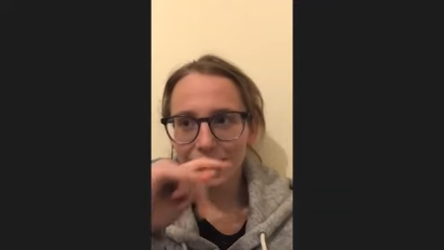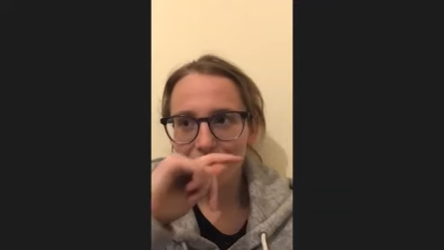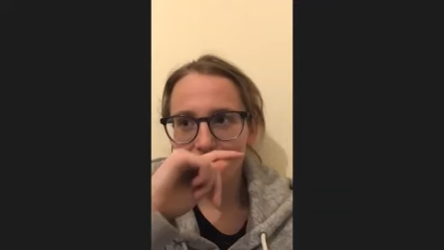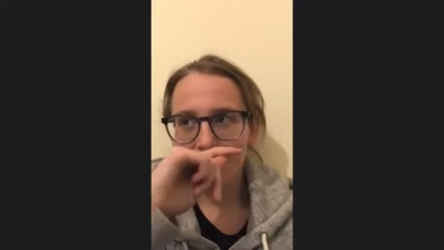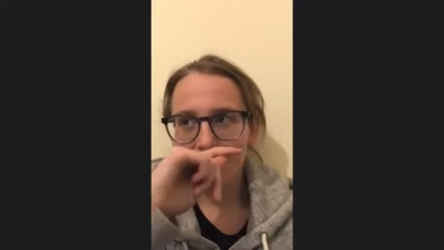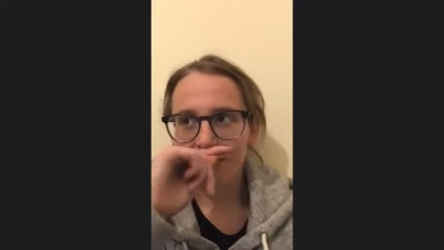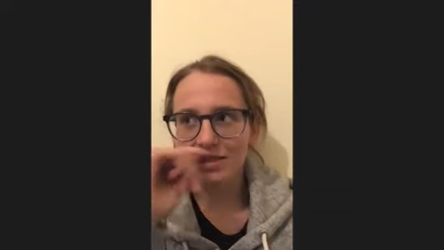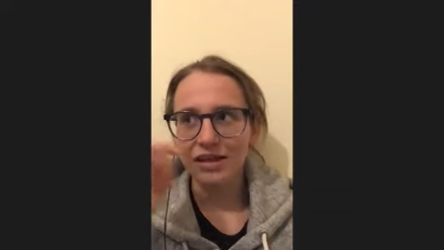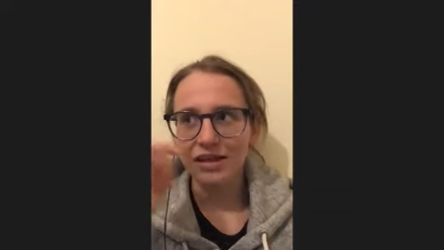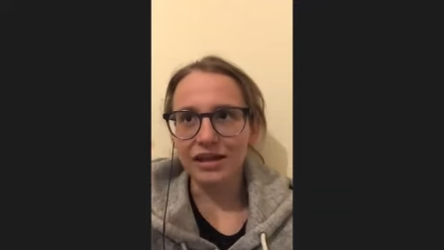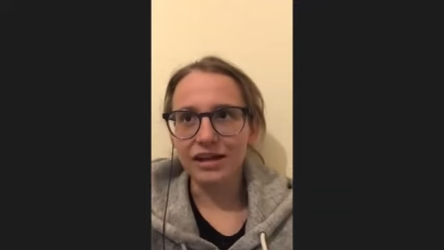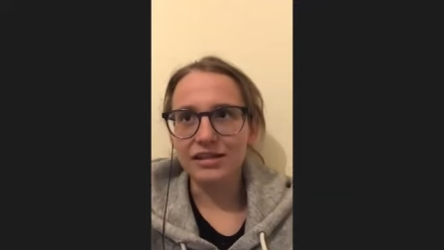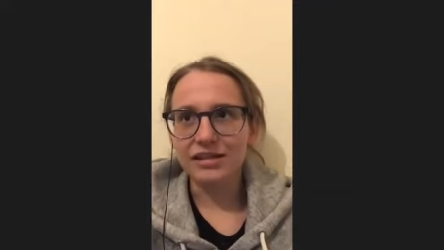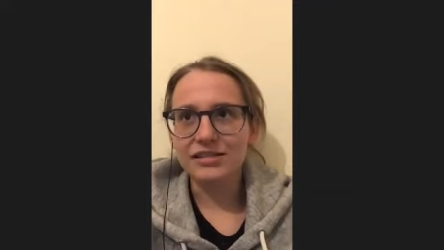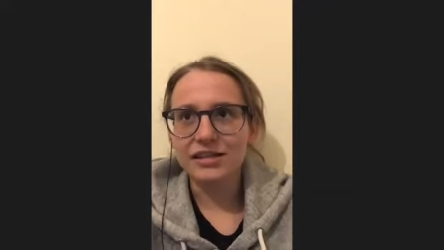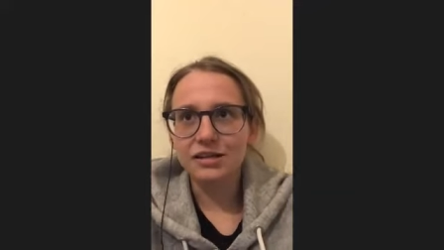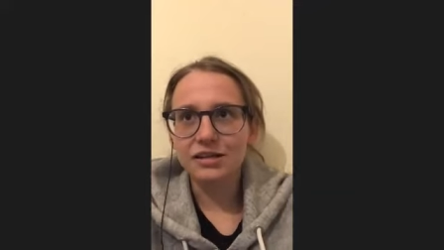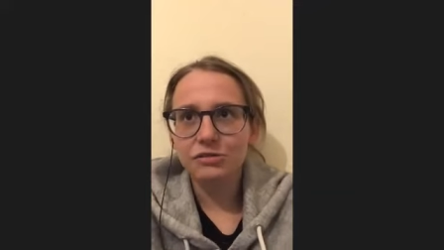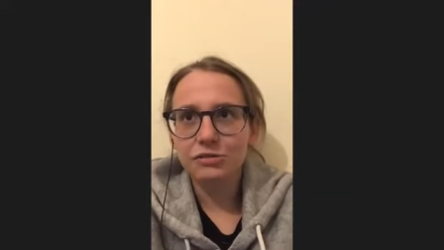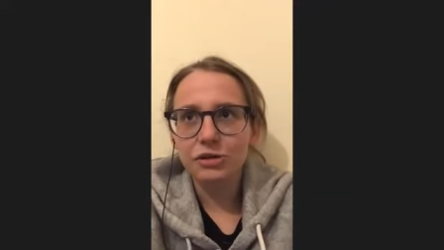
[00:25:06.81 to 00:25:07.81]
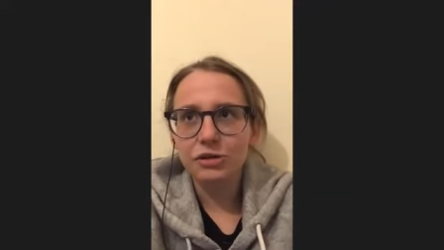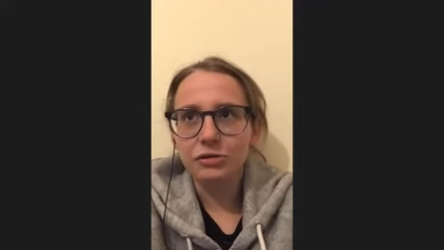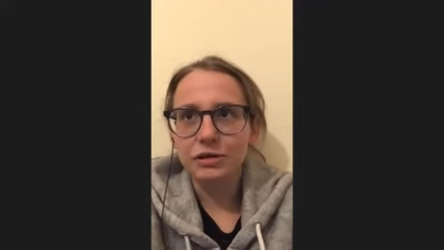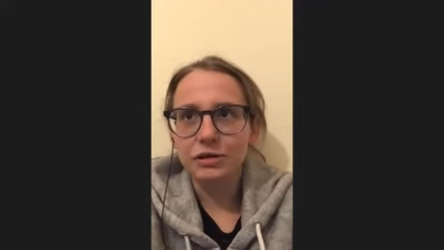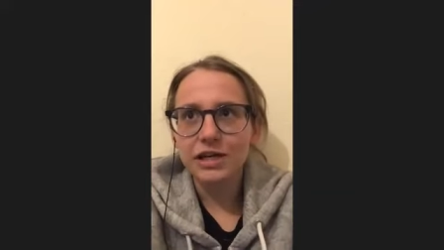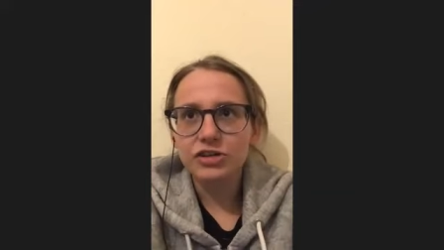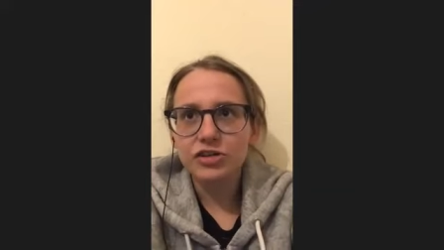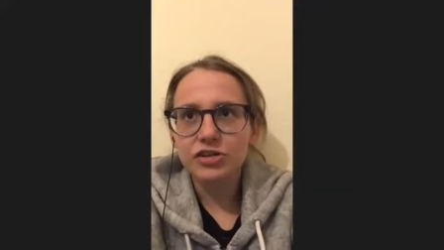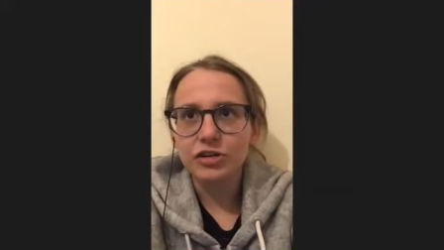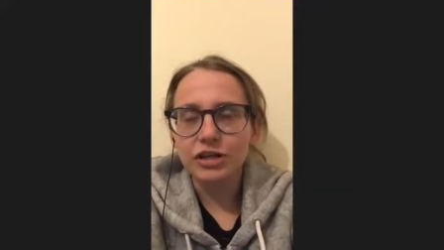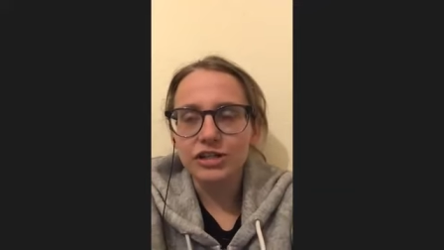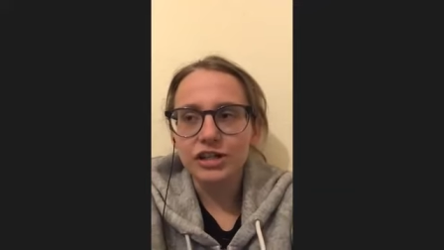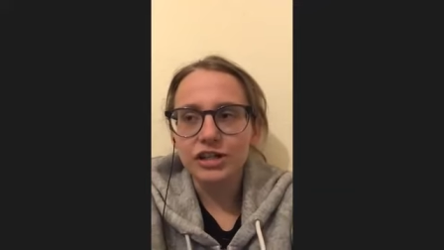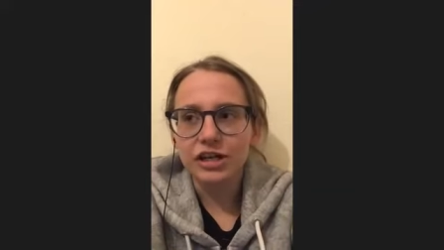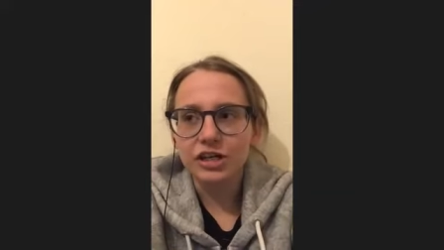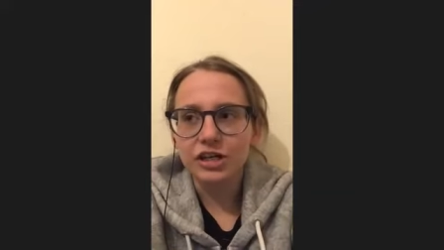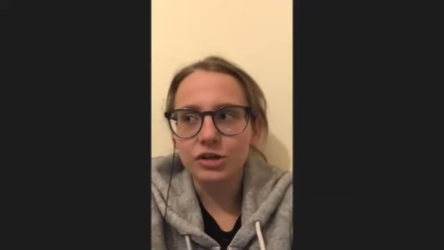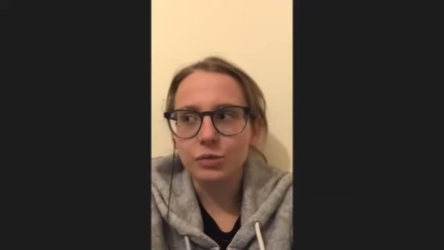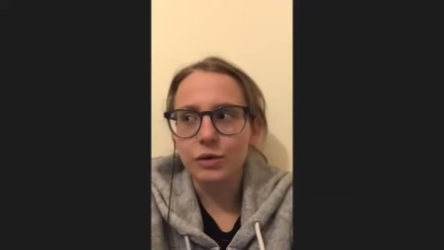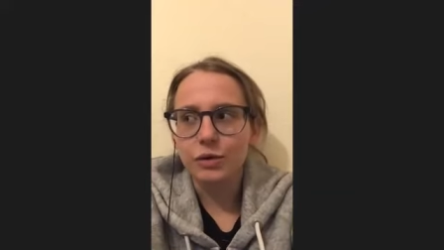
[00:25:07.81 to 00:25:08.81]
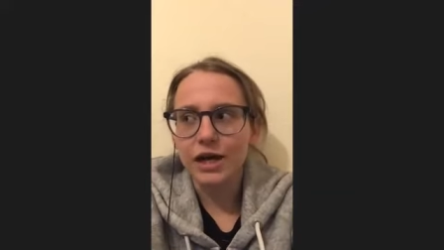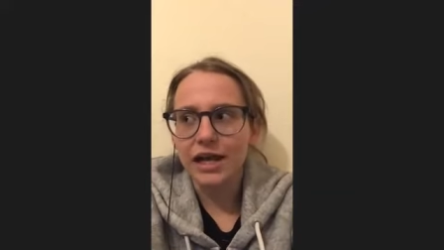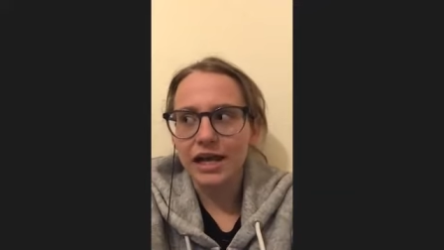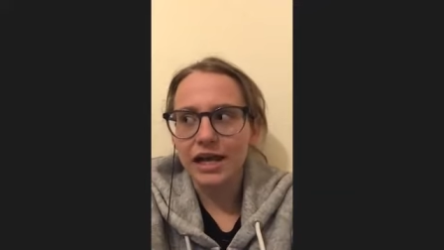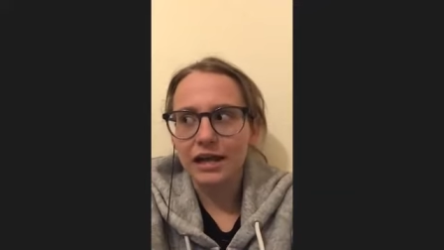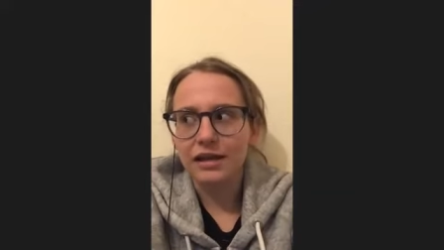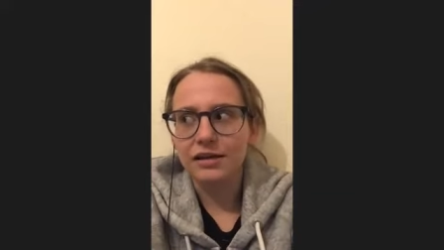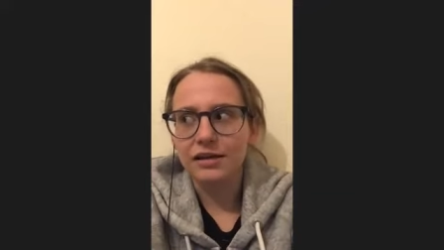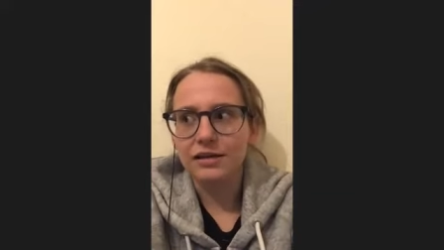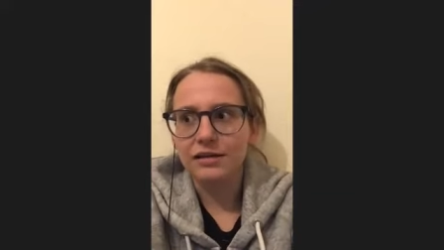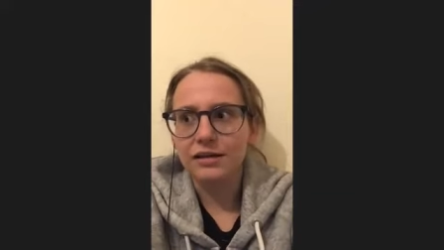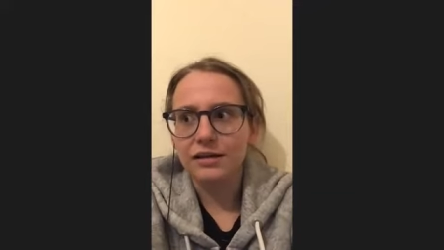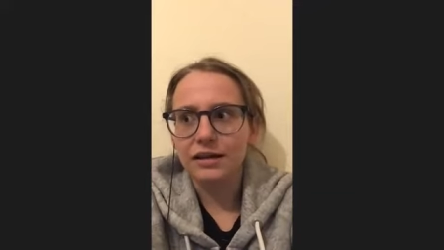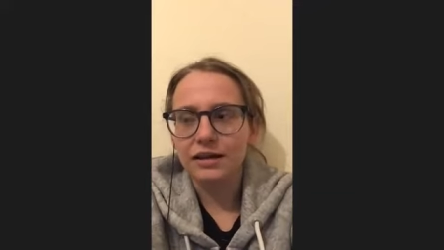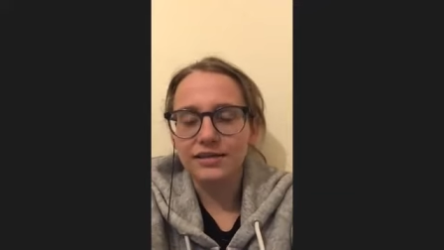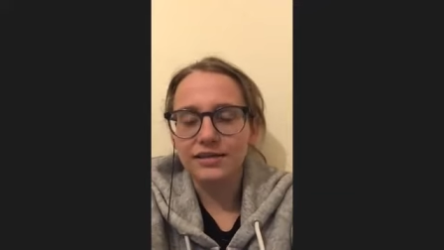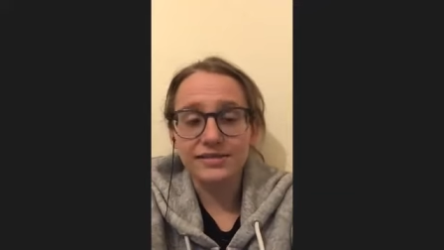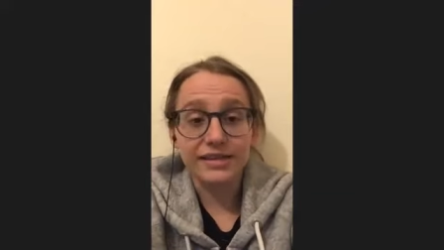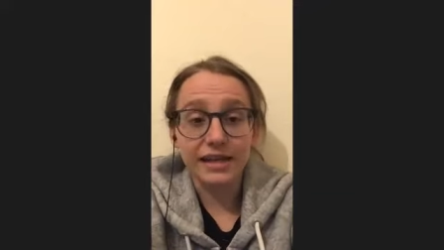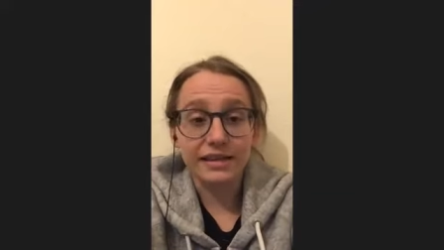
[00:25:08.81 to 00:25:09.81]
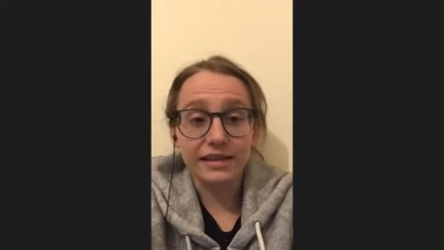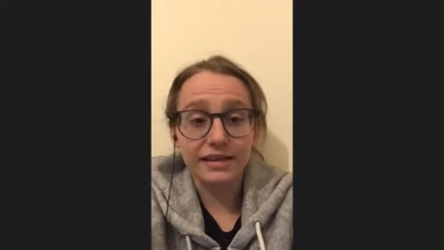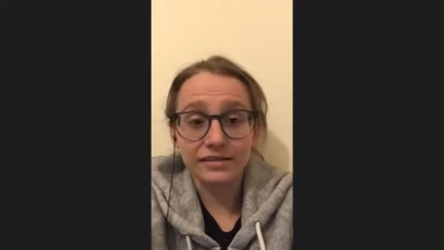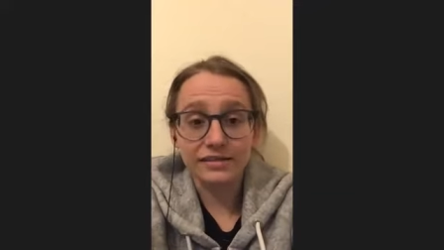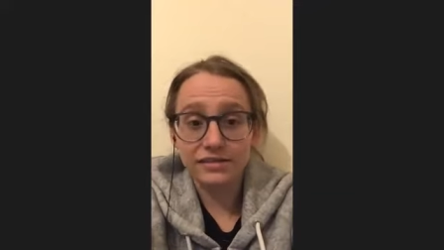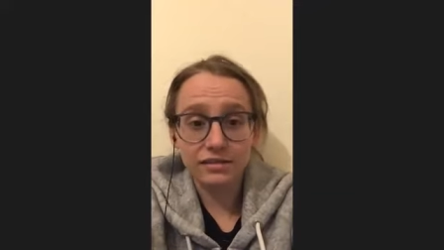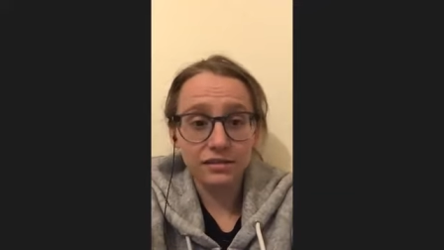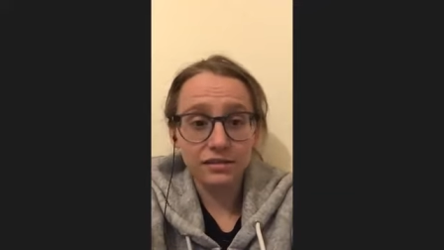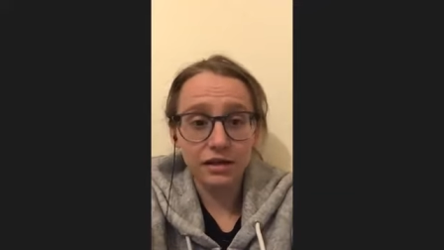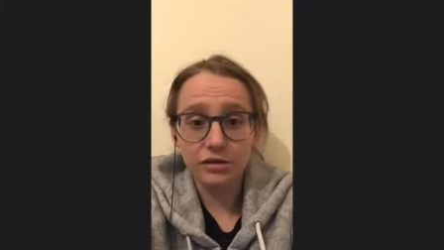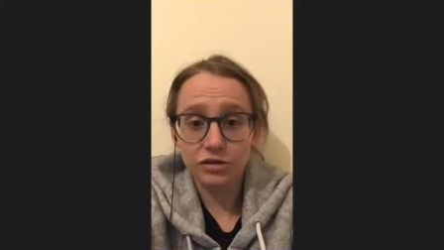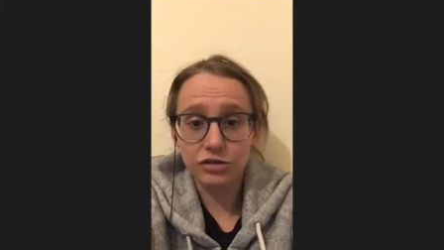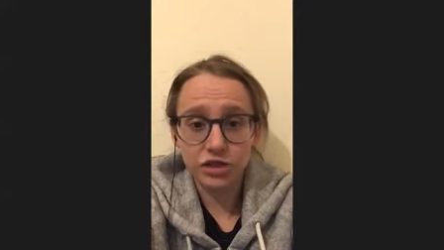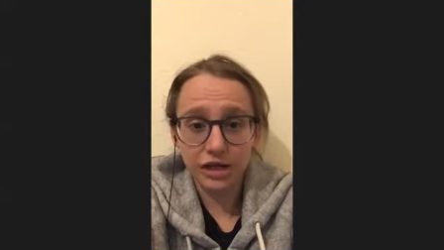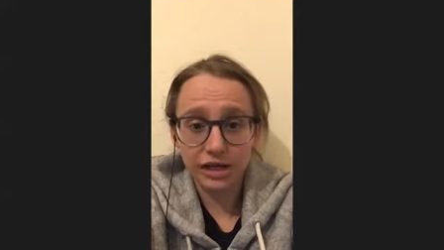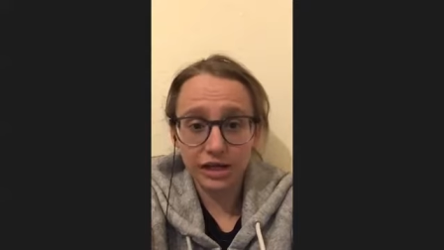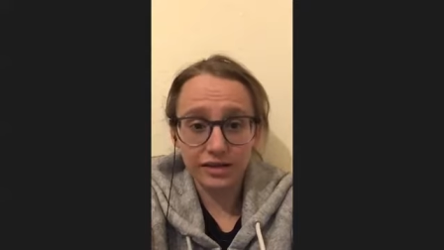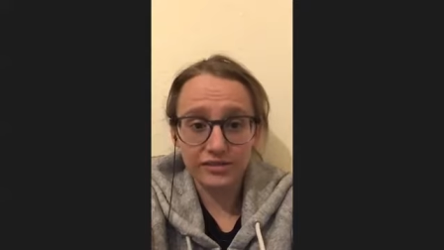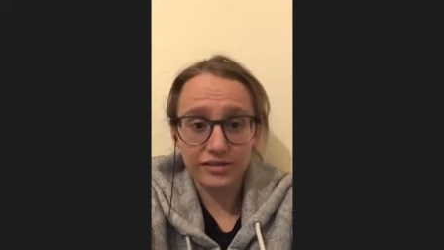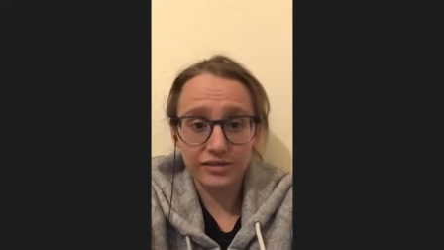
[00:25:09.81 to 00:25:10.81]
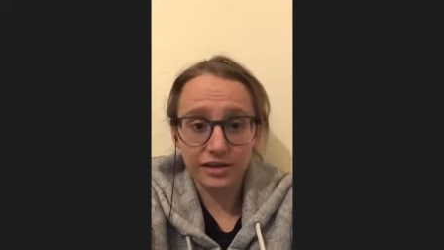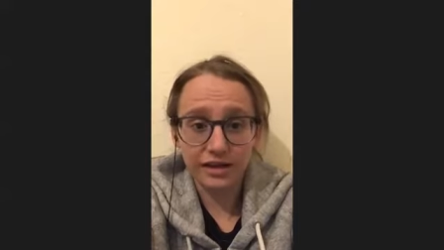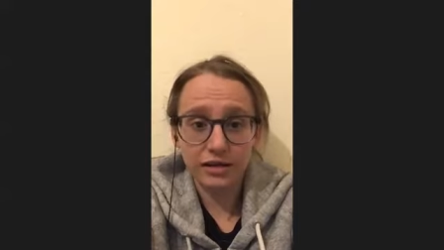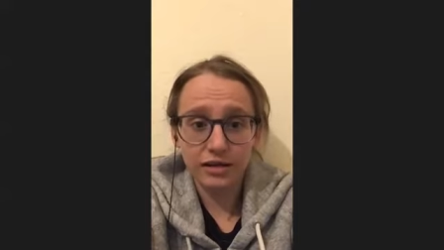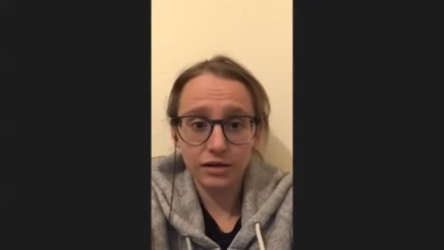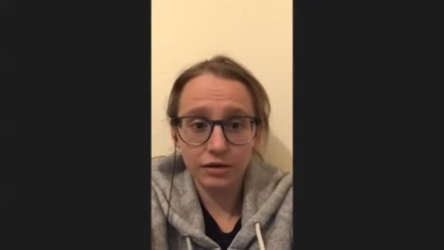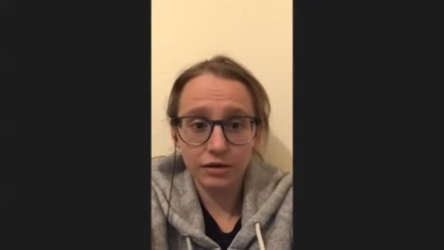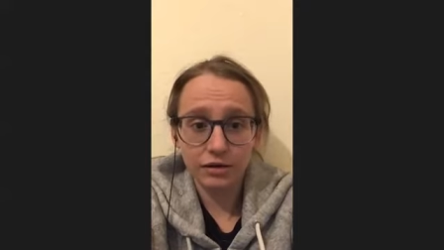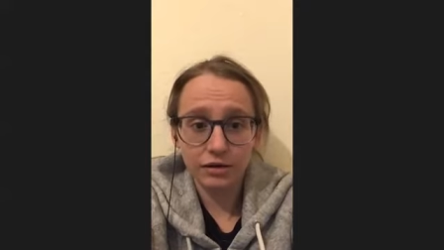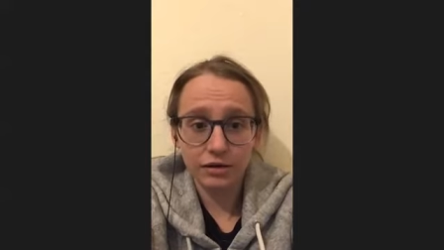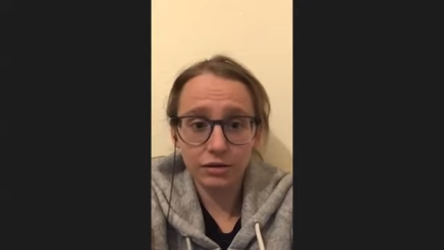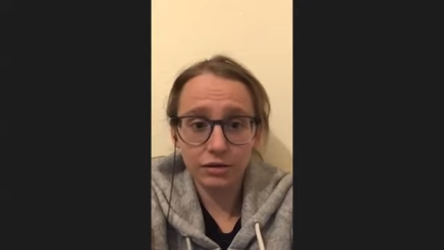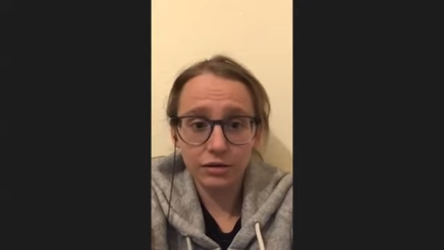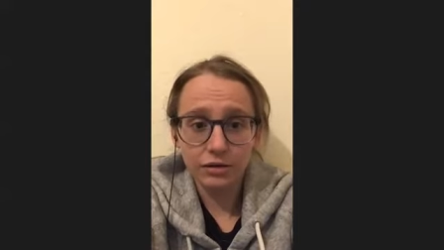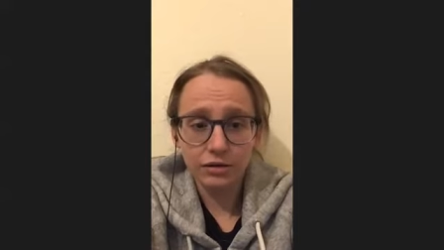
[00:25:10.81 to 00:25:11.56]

And I think until you're literally turned away and say there's no chance in hell,